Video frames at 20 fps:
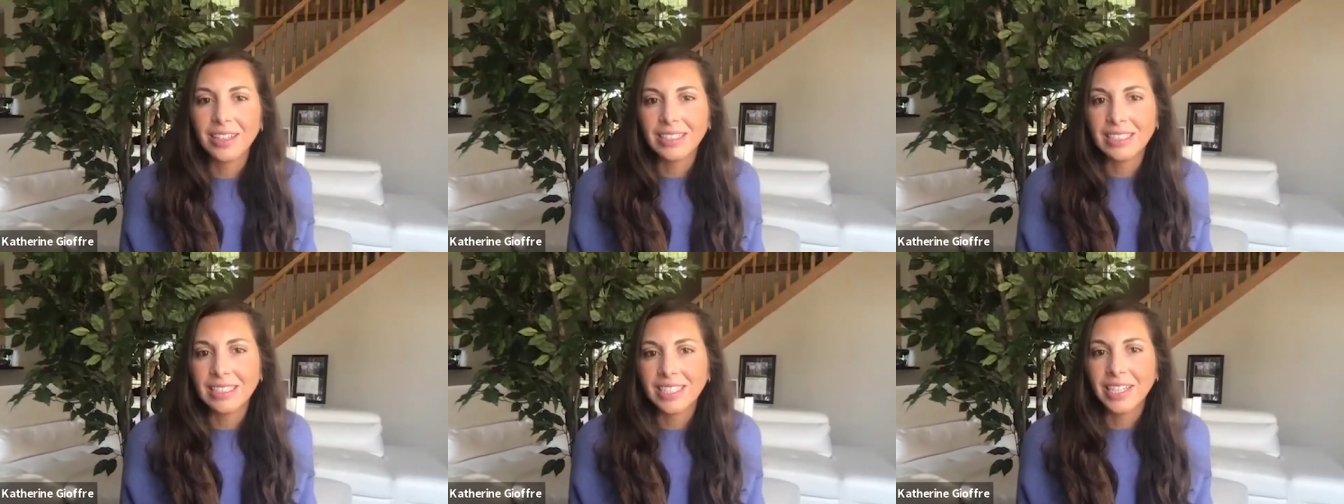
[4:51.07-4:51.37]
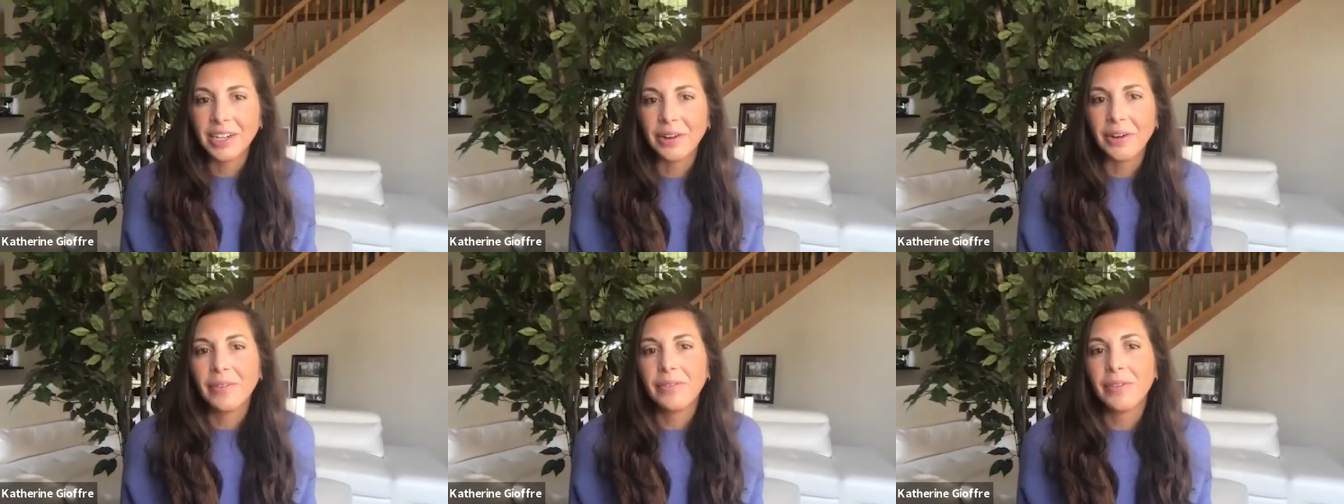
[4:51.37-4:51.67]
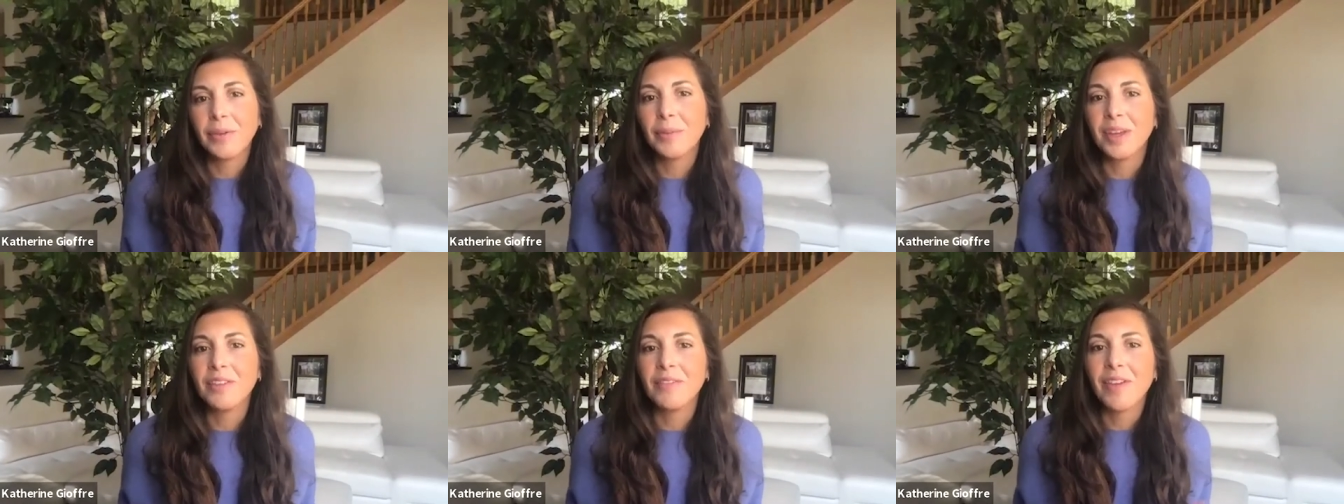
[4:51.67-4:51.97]
you know
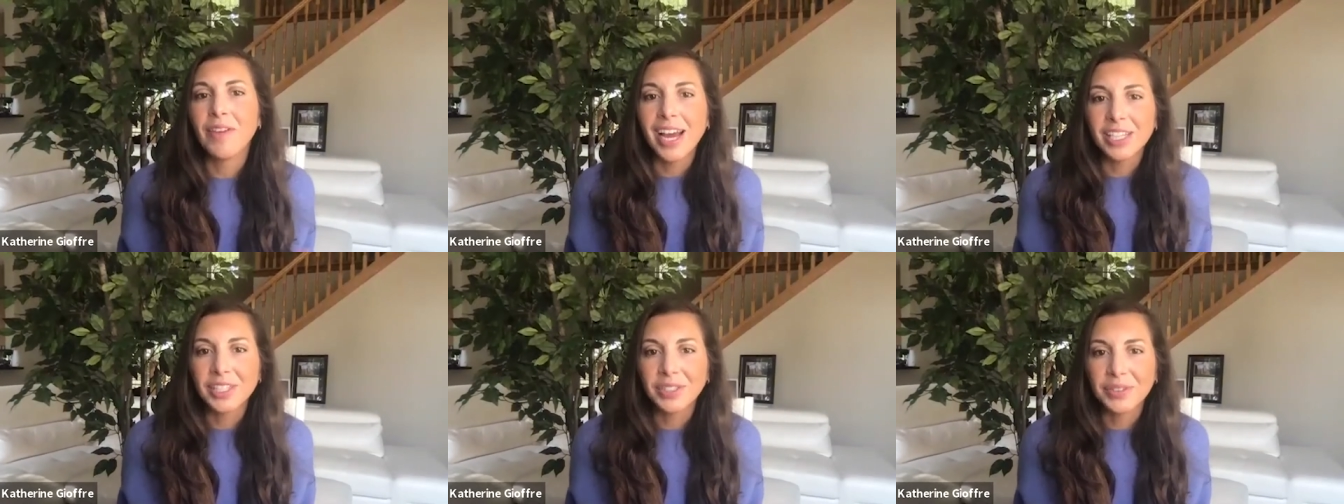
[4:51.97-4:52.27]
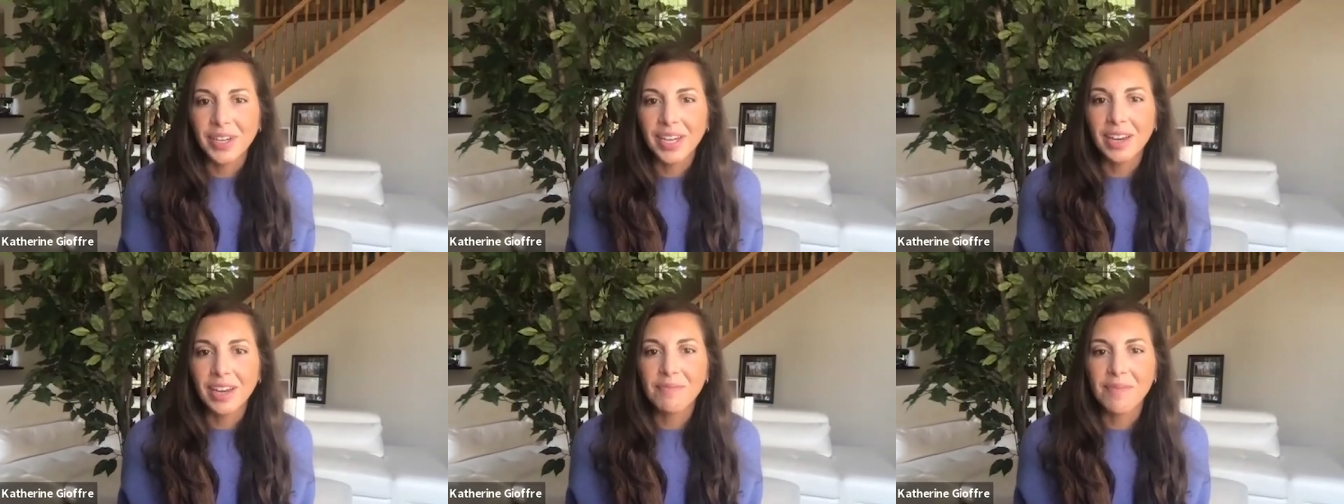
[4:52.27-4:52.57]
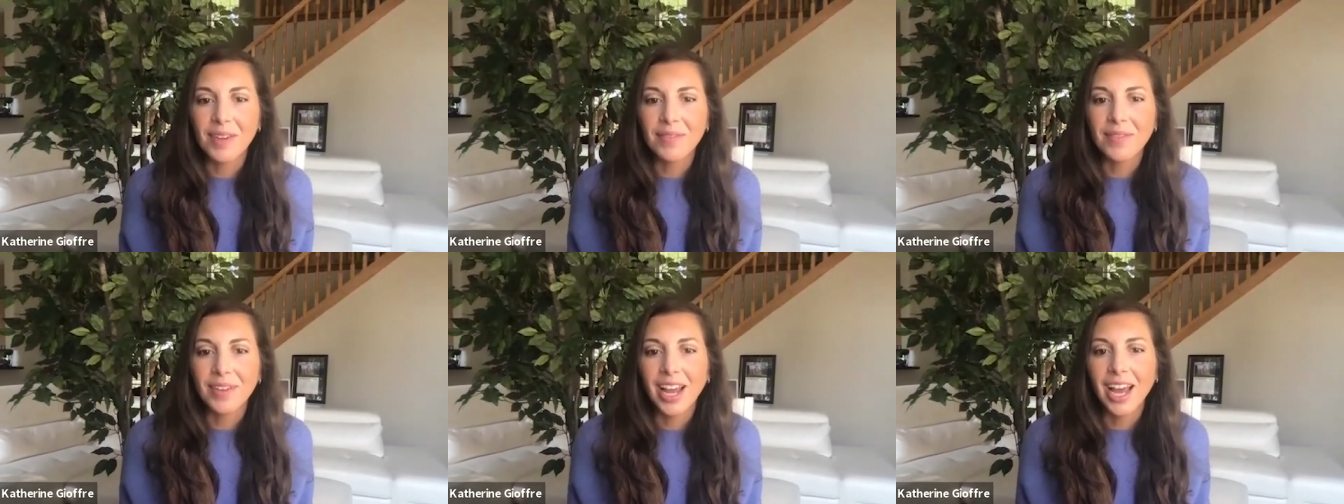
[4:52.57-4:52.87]
from the advisory of
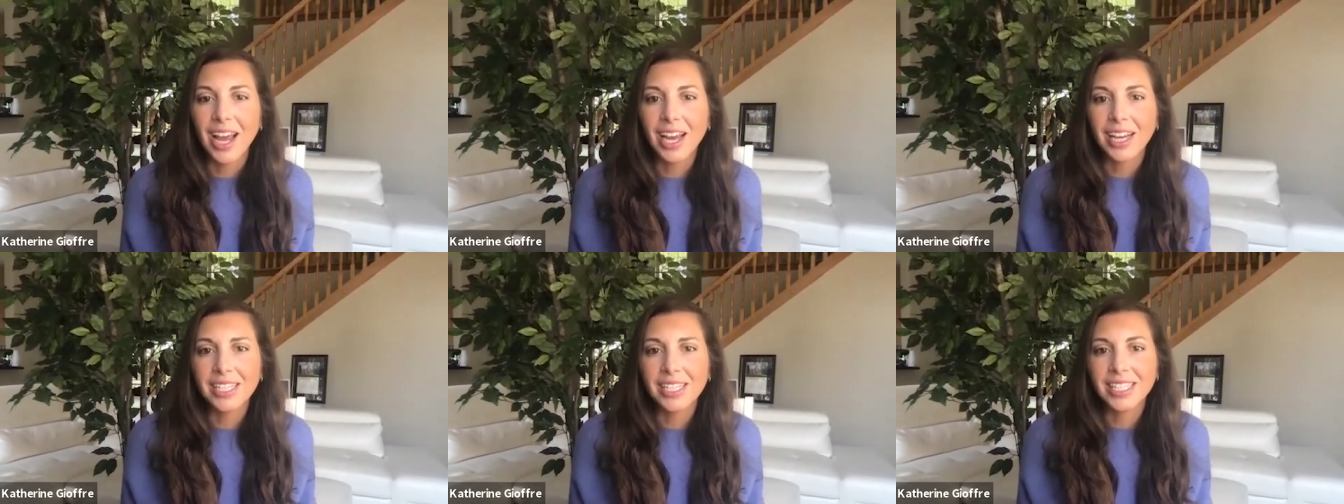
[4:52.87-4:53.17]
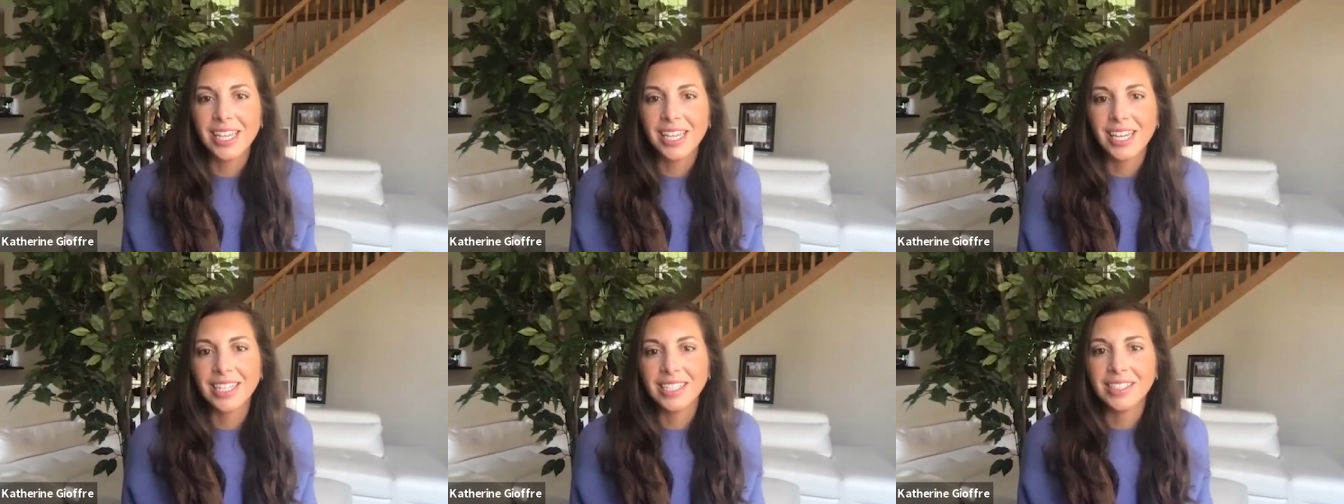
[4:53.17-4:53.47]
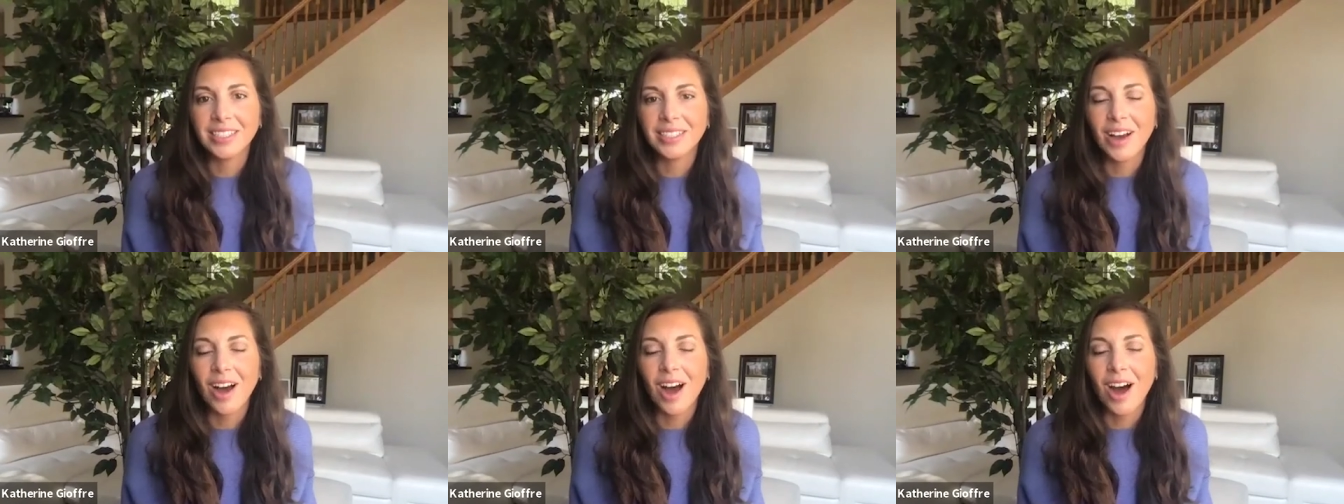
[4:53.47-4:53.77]
MavenNext and
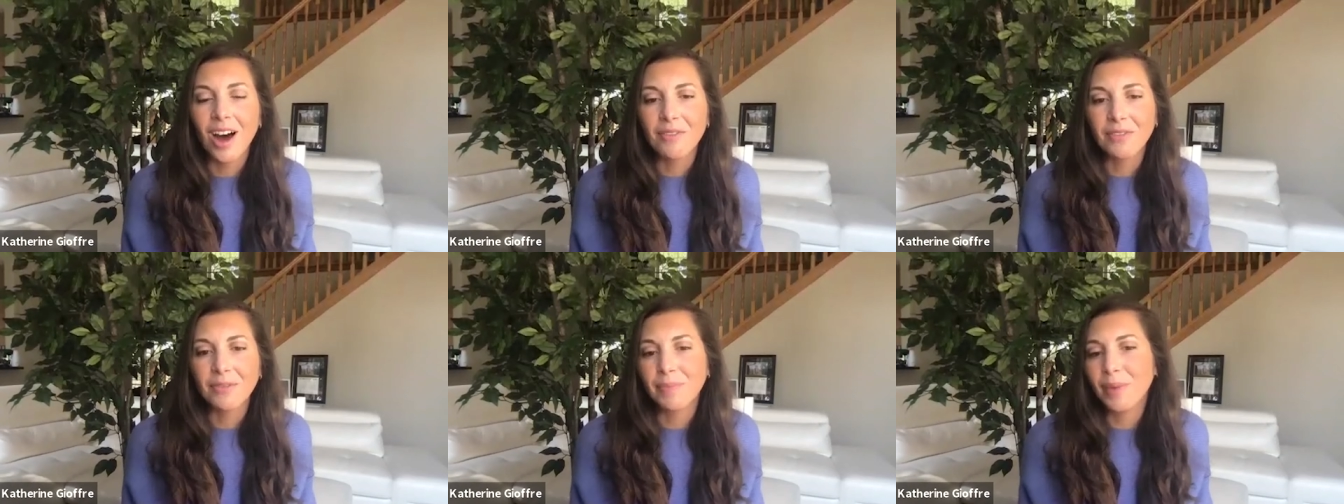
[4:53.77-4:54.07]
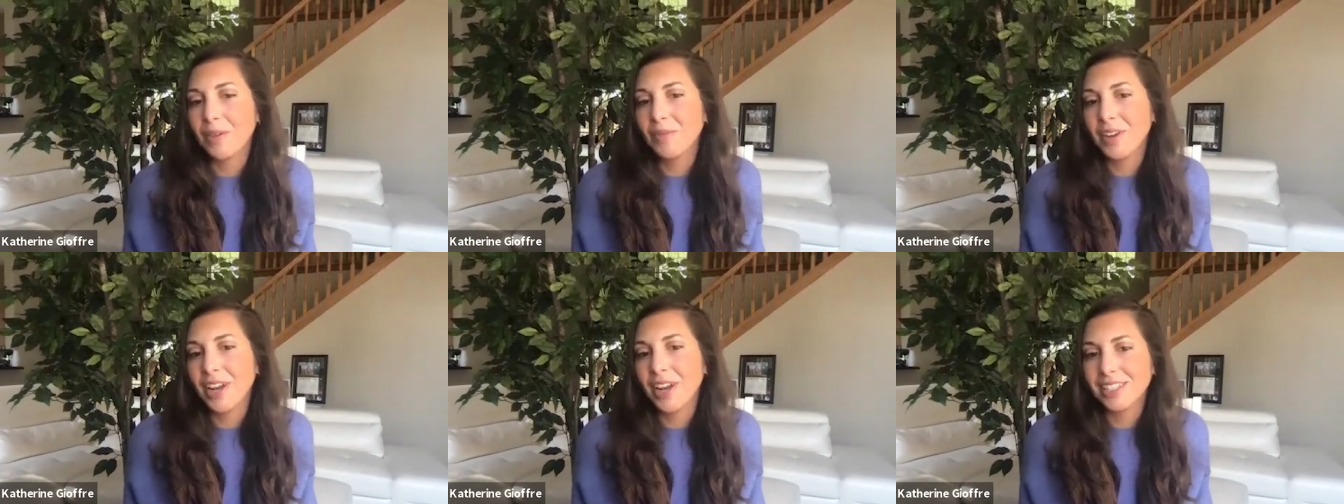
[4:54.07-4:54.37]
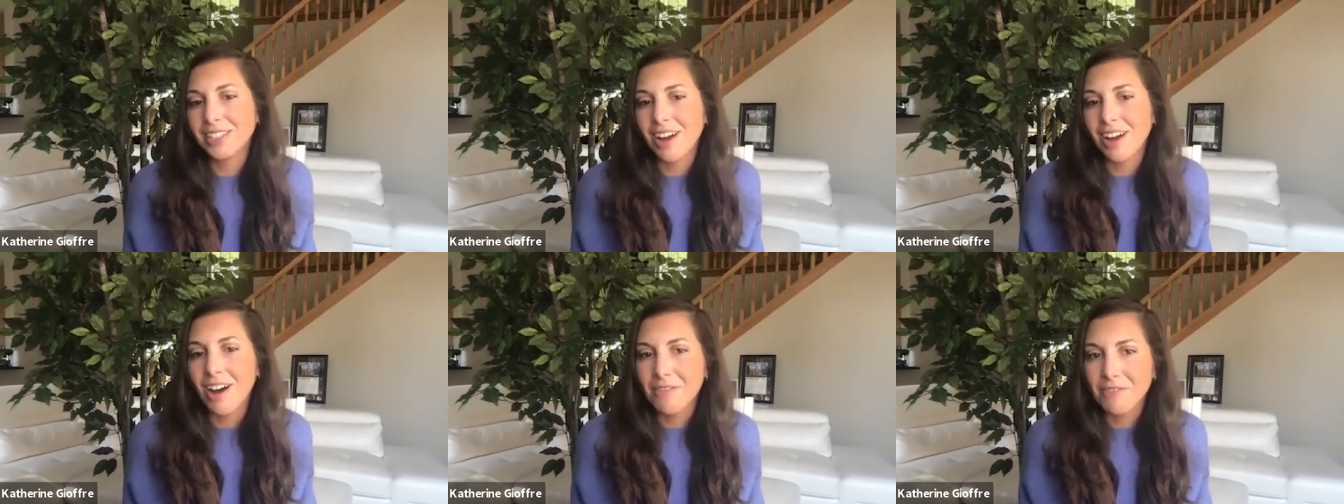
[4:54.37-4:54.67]
off Maven X
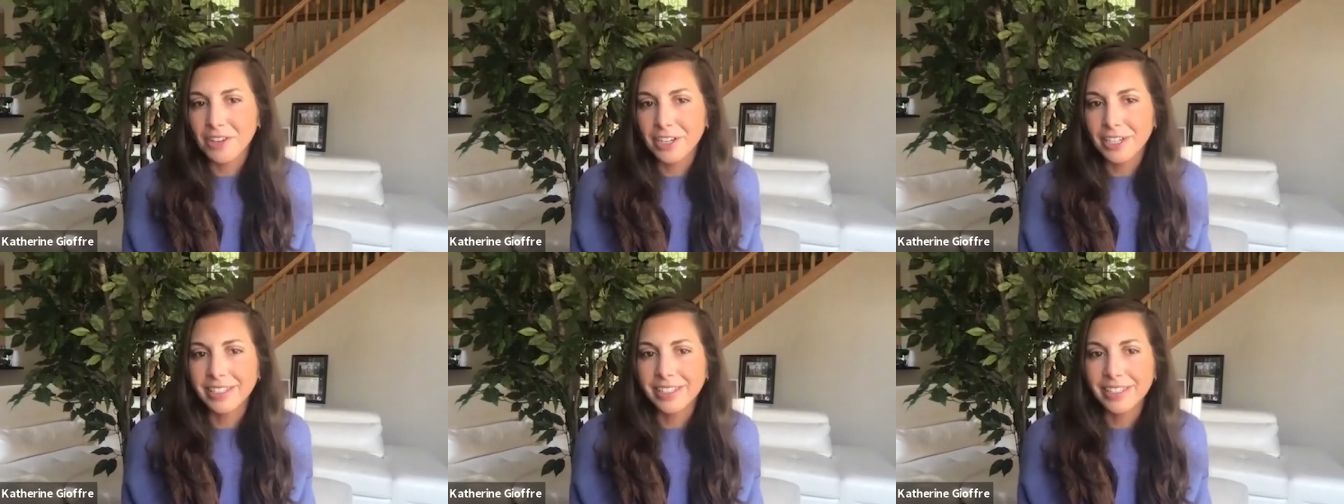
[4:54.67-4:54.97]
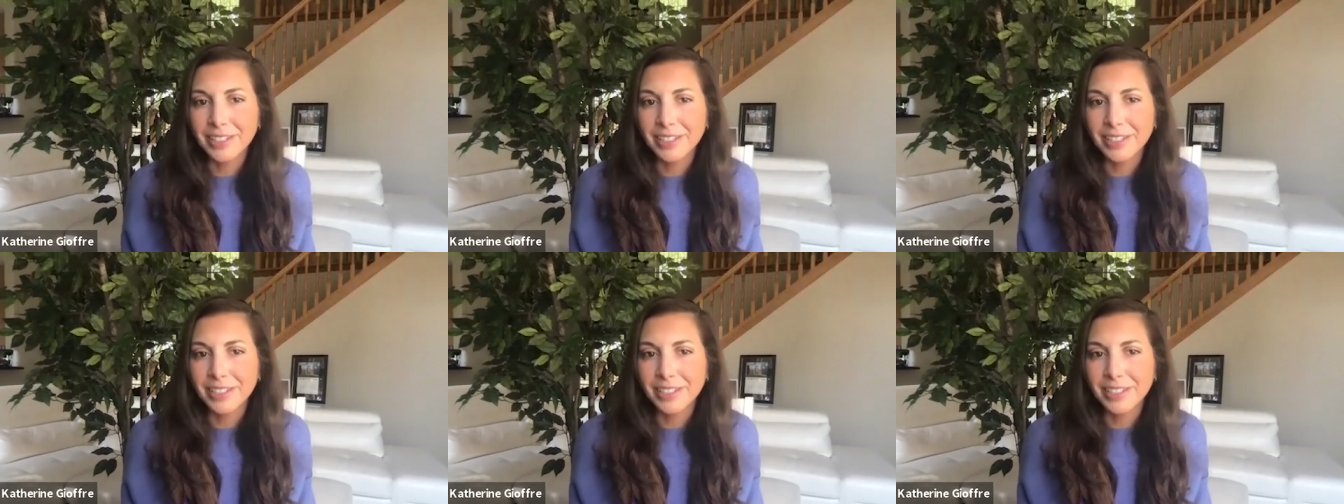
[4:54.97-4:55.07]
offers?